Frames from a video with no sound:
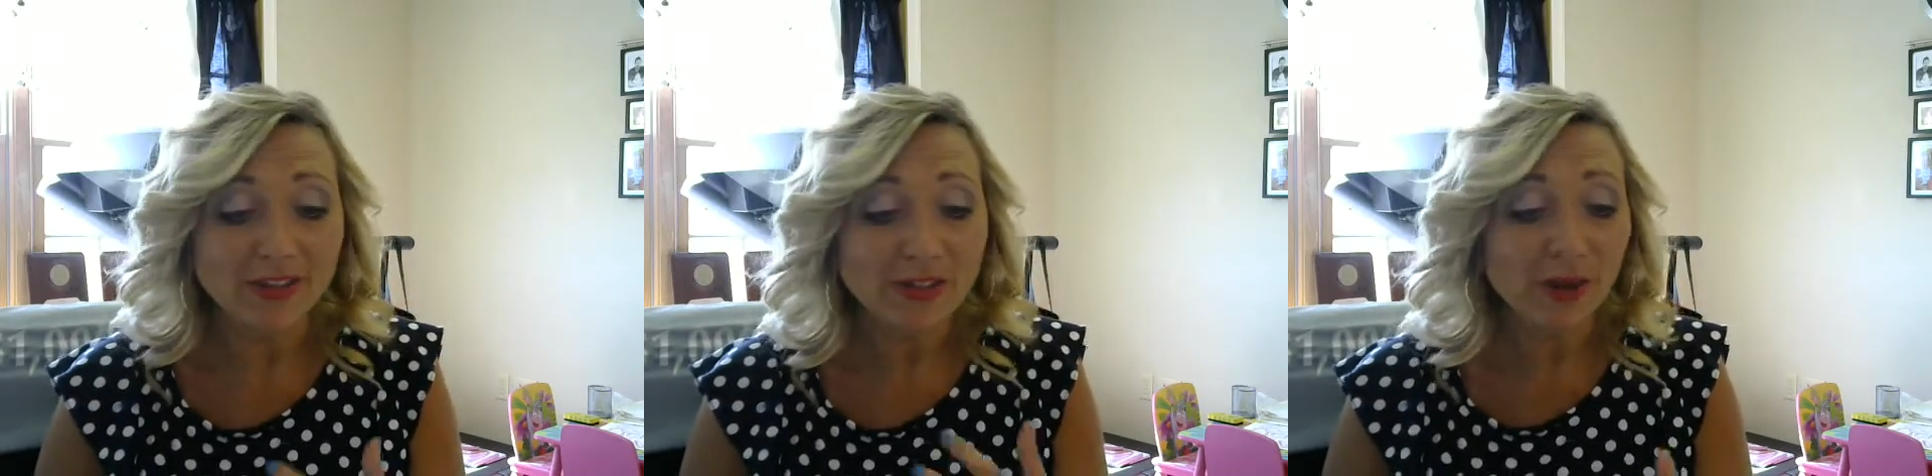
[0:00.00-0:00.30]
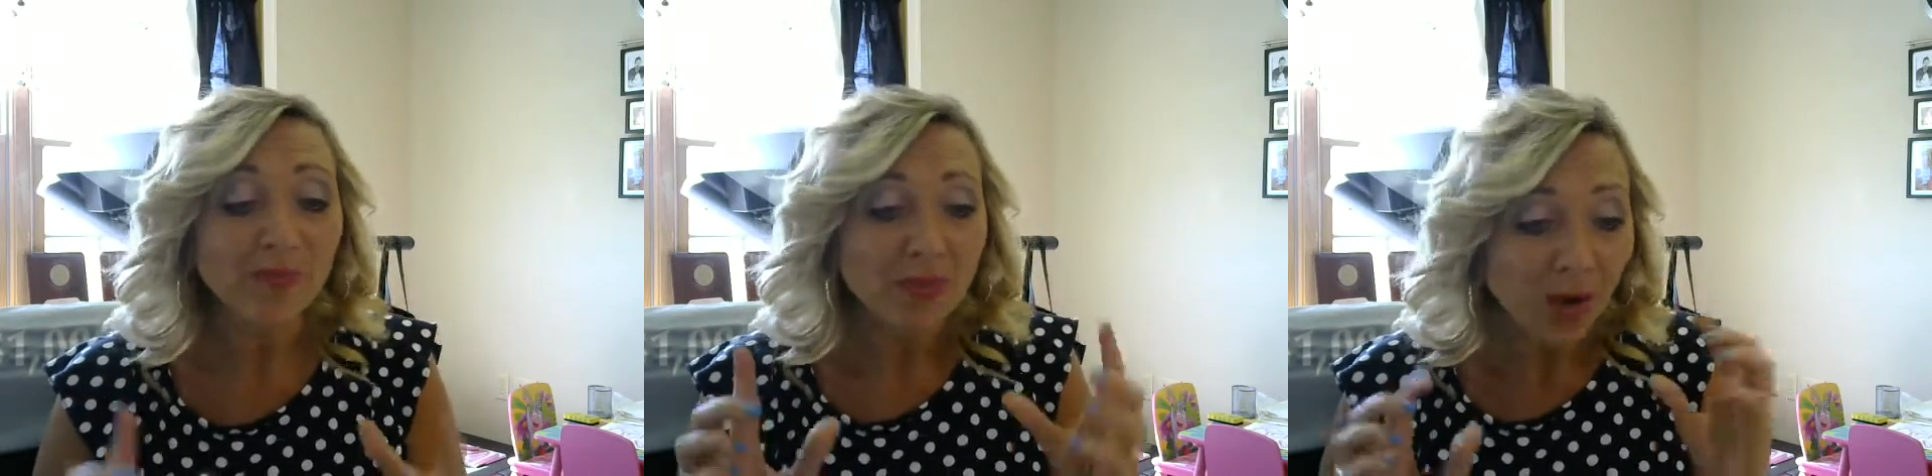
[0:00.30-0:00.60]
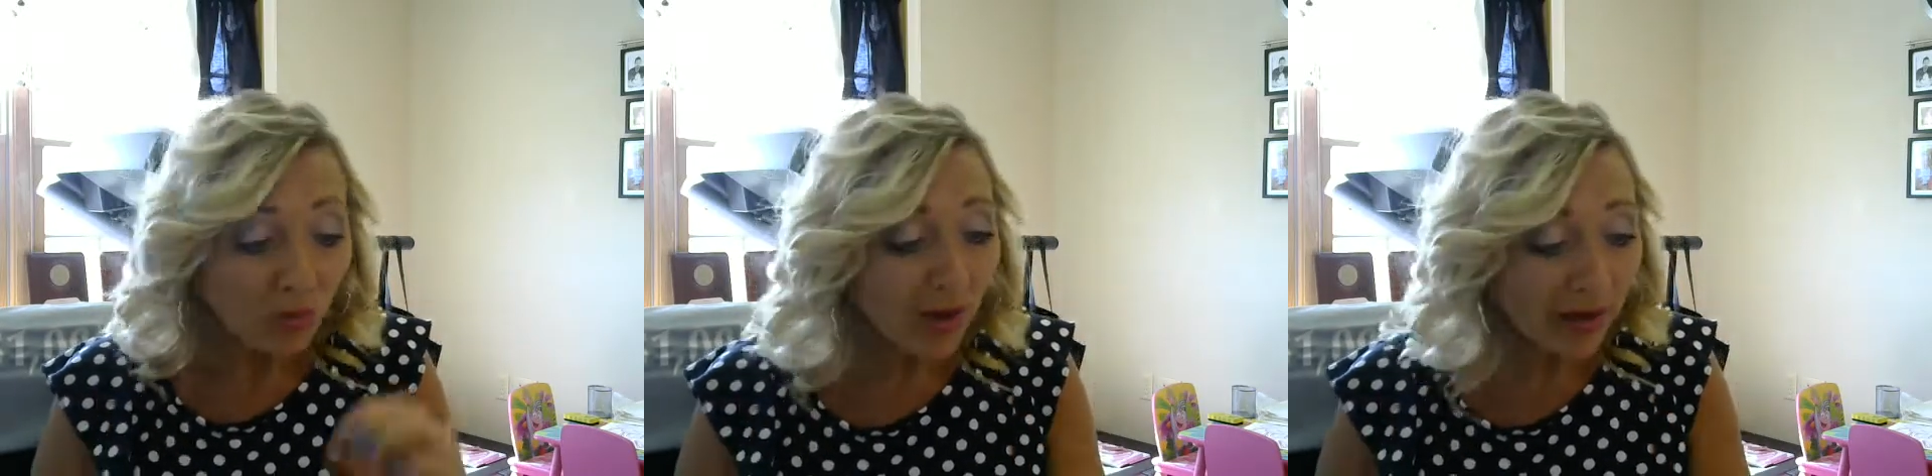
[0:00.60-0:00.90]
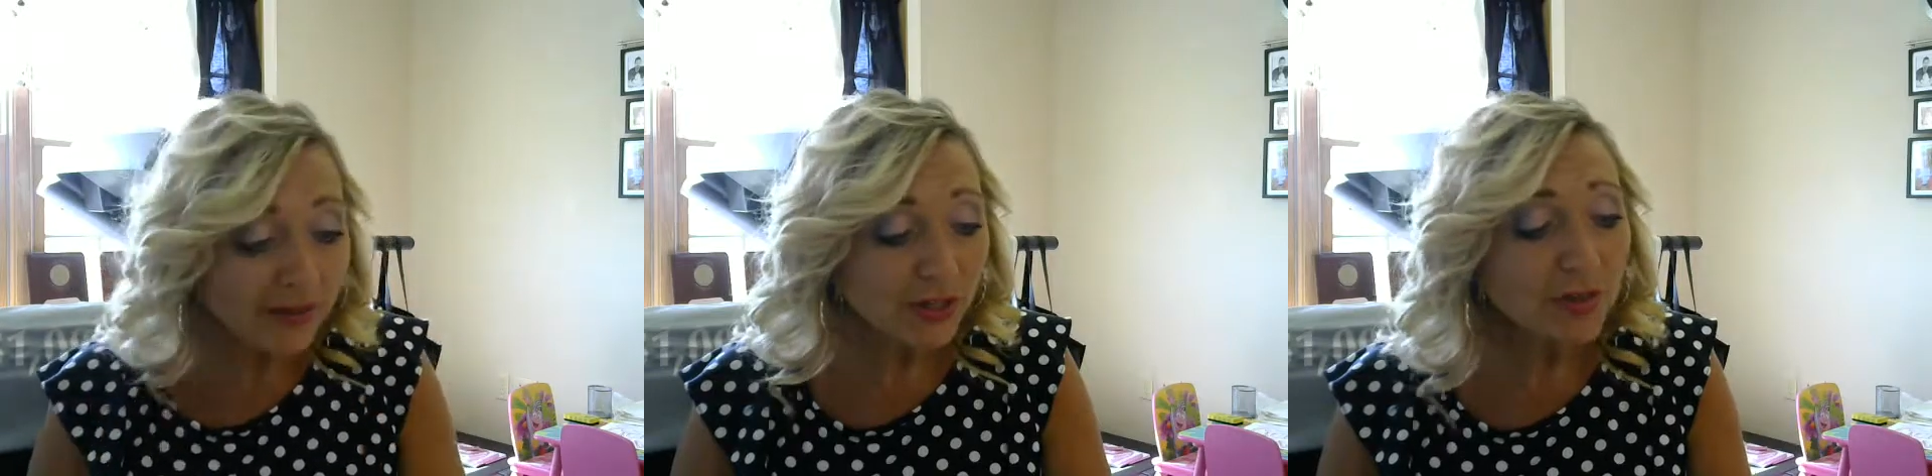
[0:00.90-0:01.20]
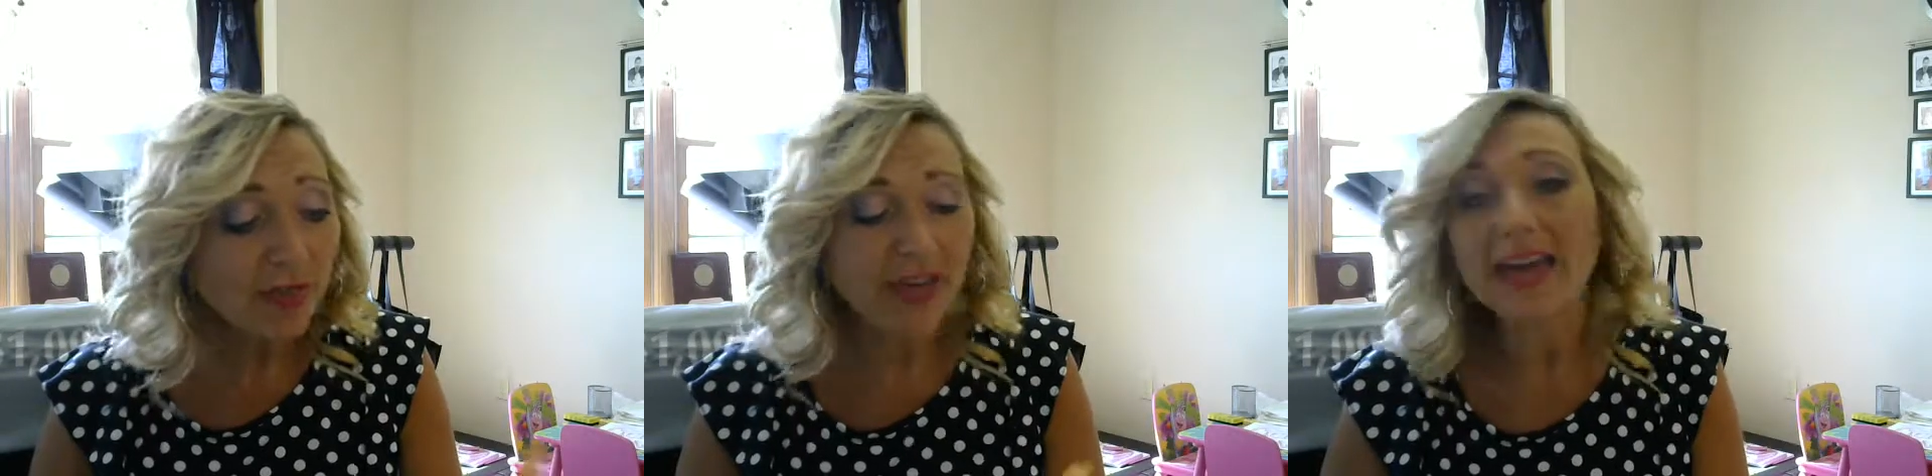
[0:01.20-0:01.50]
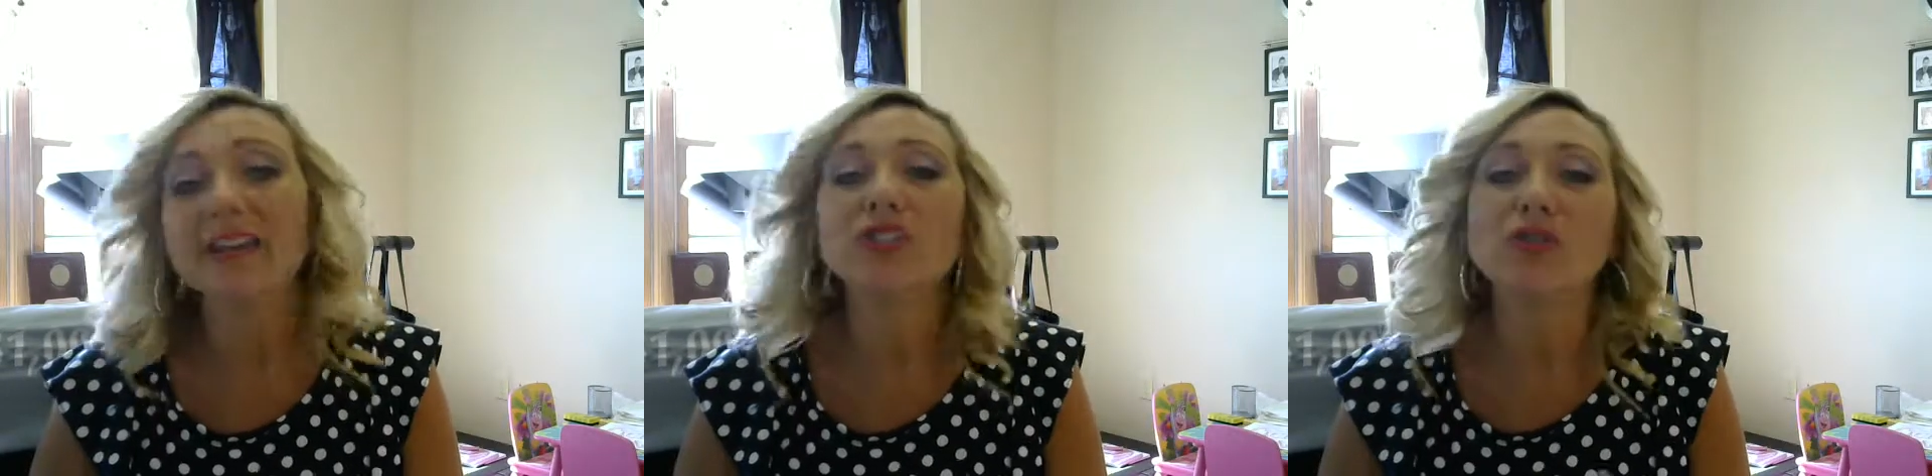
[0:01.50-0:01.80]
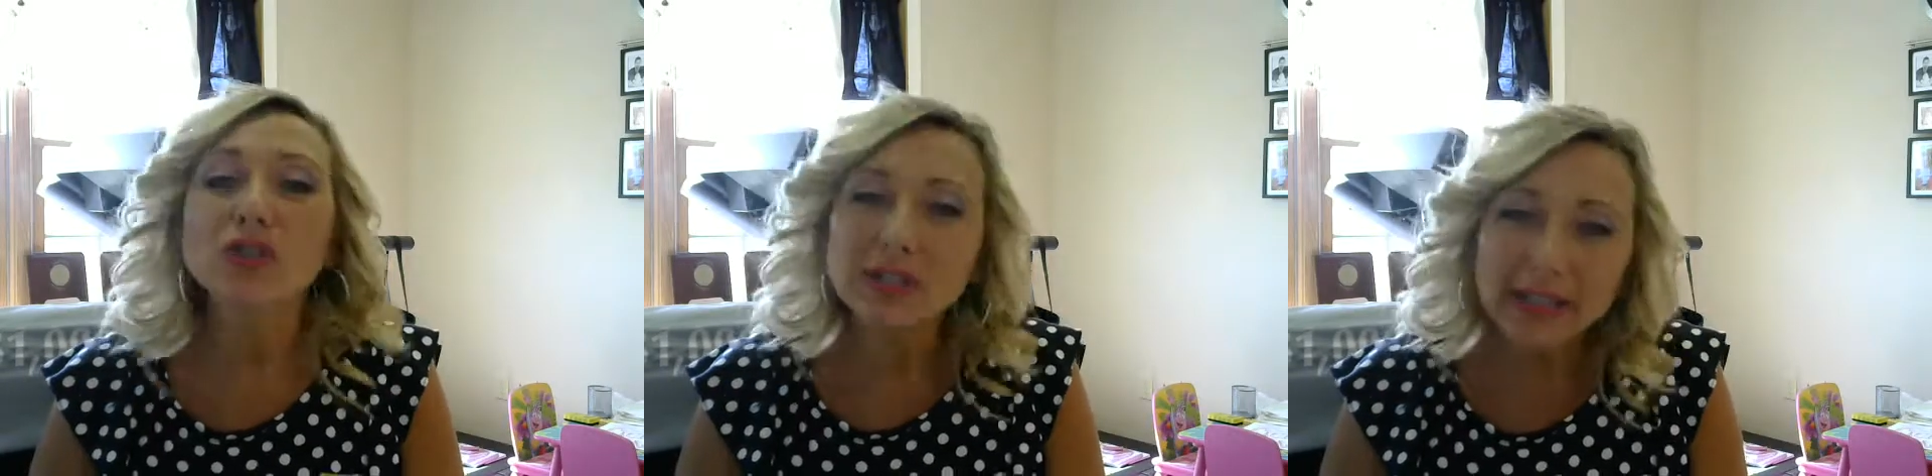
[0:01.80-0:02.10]
And so what I do with that, and
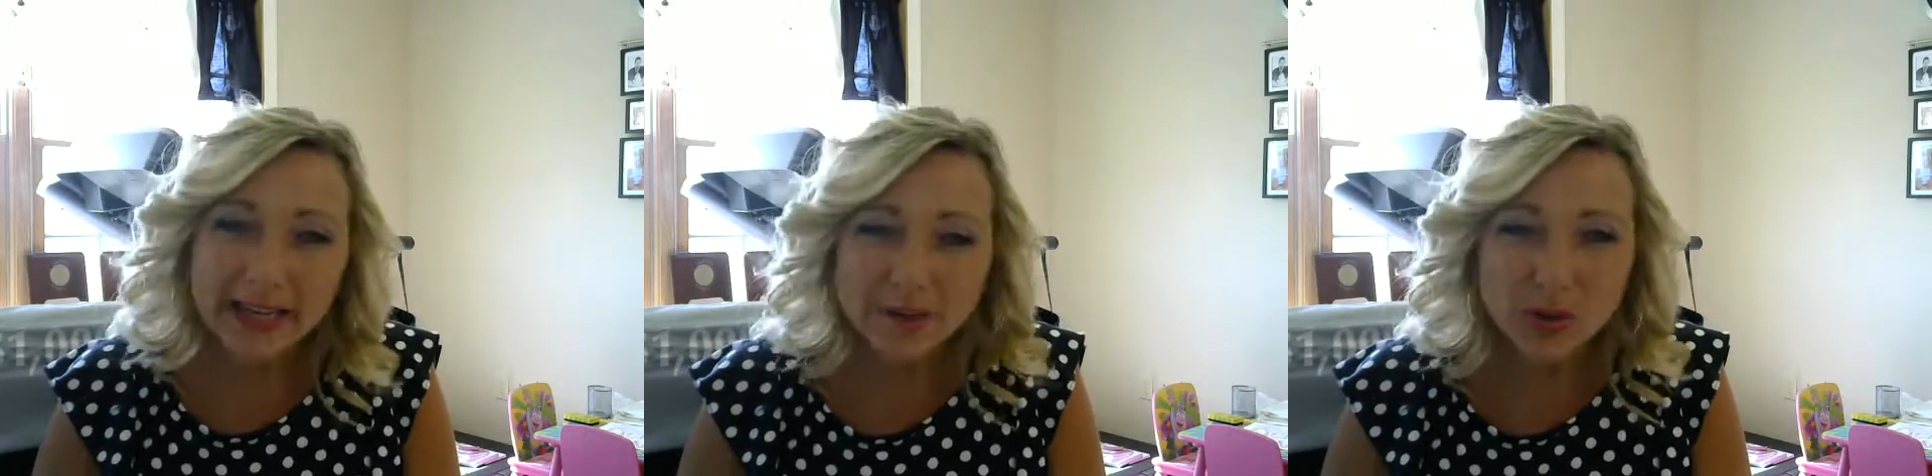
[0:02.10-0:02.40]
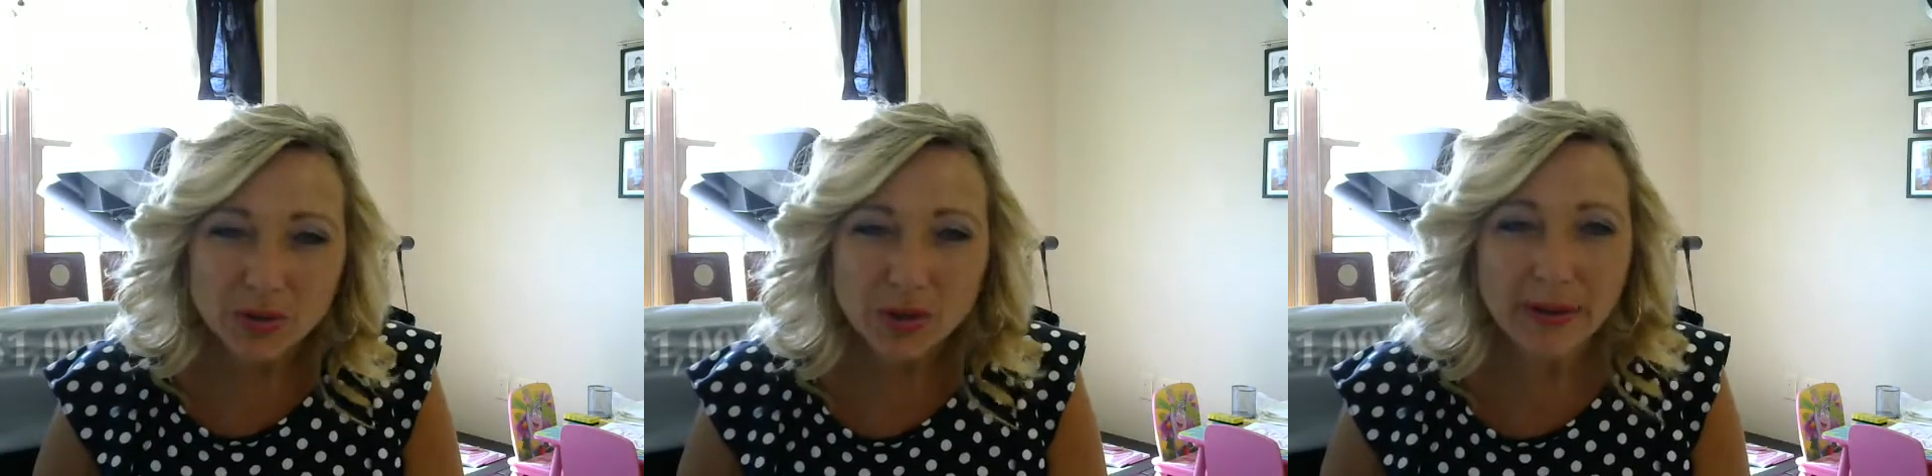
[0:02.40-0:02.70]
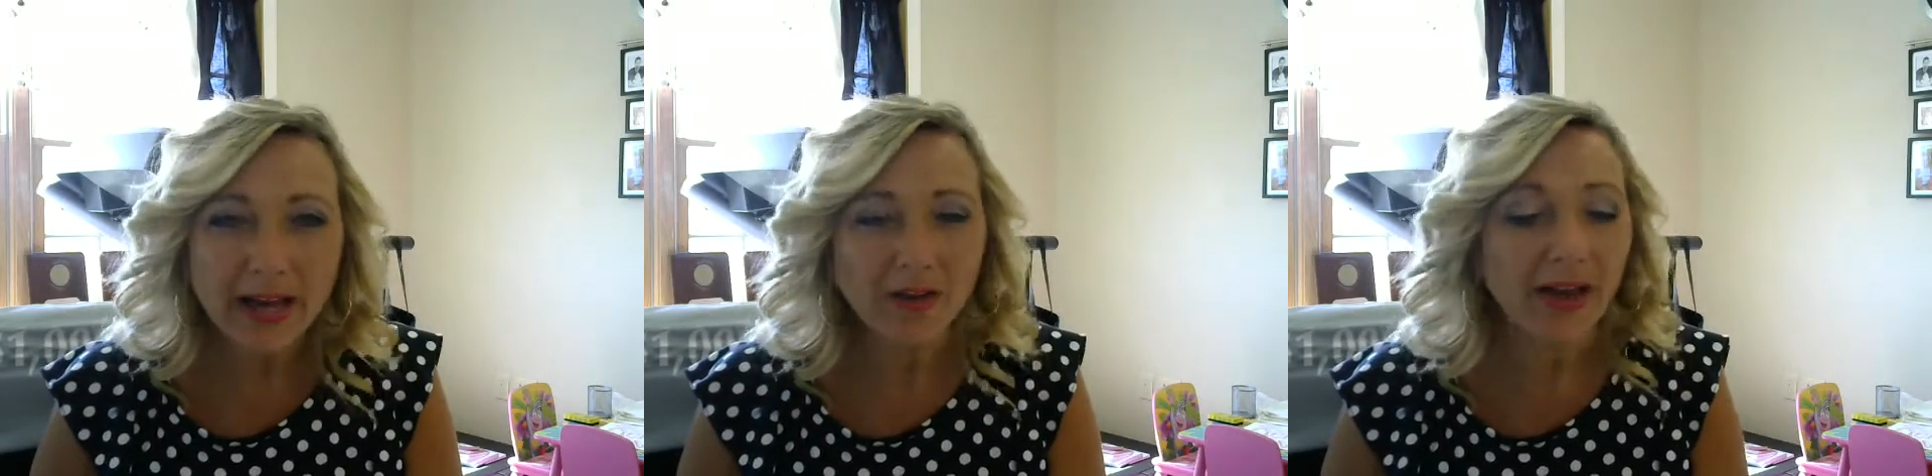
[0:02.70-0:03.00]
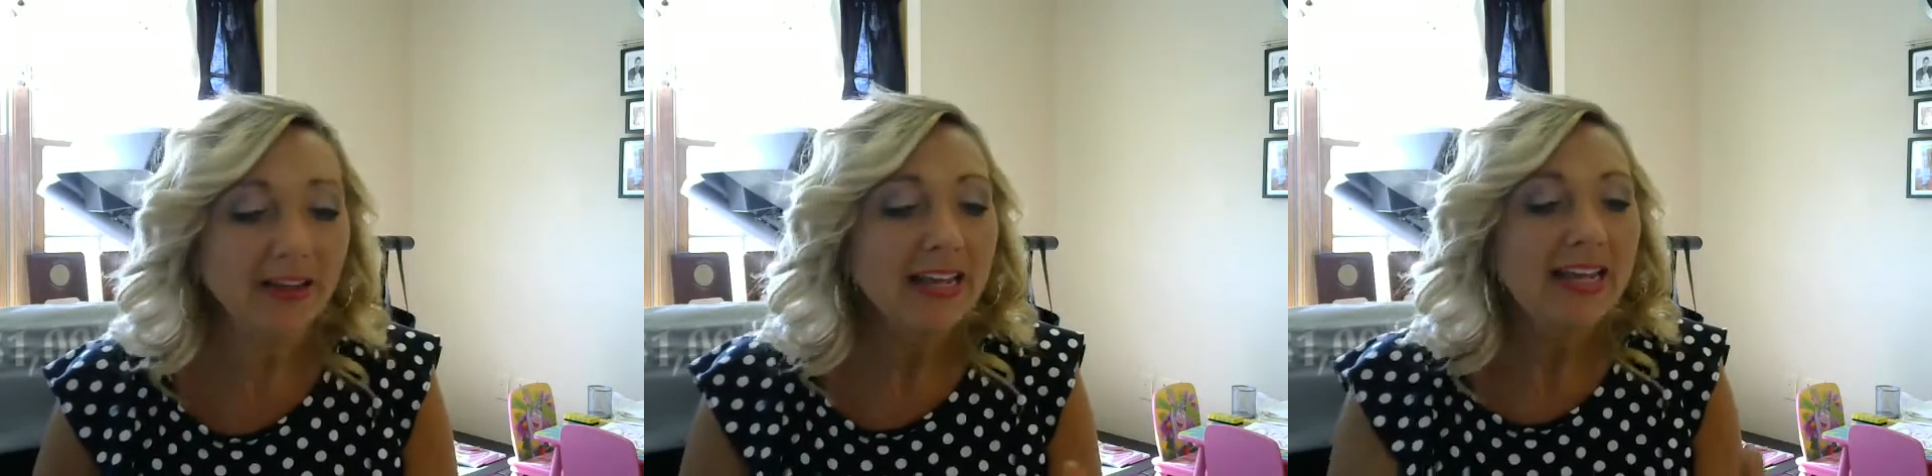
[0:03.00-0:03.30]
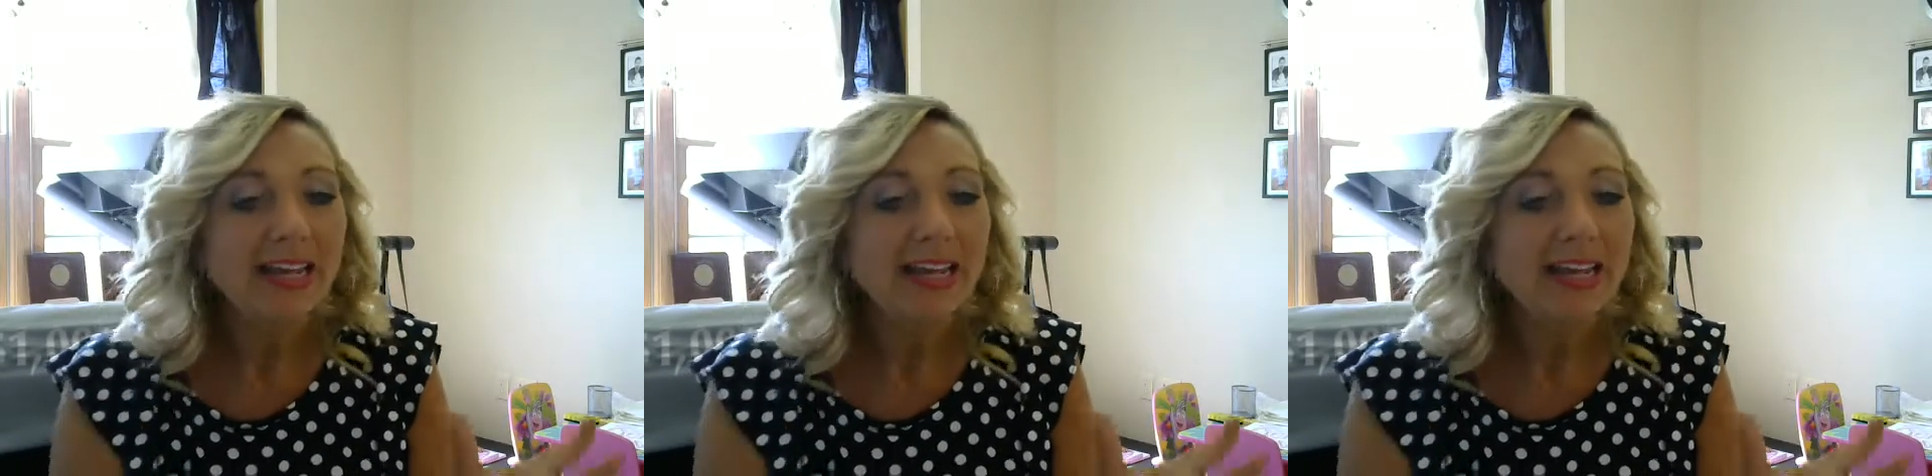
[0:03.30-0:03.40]
so just to give you a little background,